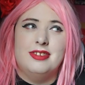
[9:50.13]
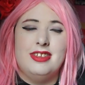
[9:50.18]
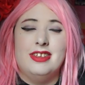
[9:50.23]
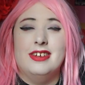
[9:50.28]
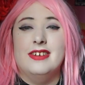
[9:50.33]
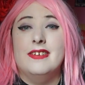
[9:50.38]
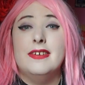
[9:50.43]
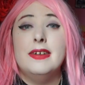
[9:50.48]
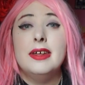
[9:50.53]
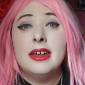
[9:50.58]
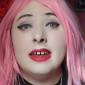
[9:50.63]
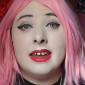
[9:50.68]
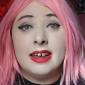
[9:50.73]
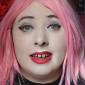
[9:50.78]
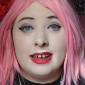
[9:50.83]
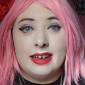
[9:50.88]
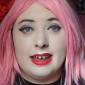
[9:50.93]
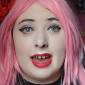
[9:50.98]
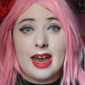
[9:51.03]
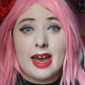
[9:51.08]
So
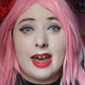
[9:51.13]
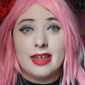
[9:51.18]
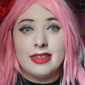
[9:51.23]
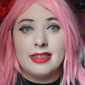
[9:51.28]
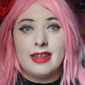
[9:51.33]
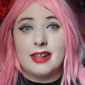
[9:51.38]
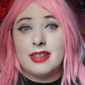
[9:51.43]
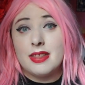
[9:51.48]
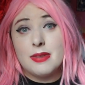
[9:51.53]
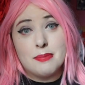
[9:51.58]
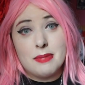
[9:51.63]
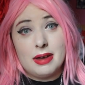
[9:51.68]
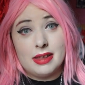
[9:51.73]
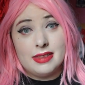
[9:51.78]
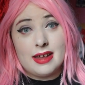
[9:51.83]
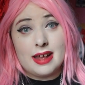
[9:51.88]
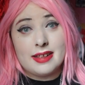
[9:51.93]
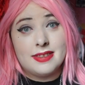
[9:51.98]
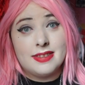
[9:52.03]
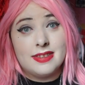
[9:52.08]
yeah,
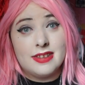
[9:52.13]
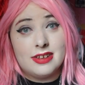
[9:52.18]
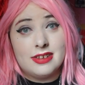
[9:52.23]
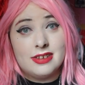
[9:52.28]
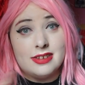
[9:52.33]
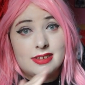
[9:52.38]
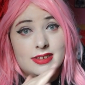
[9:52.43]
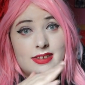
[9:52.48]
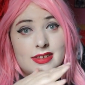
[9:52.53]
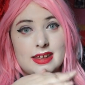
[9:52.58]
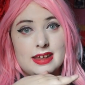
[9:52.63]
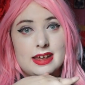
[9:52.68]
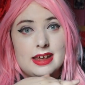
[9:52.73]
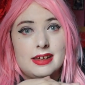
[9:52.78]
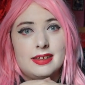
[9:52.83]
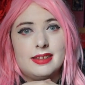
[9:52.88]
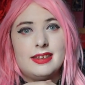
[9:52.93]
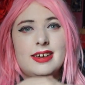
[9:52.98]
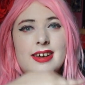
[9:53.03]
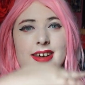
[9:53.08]
that's, that's the
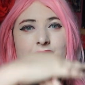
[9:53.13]
tea.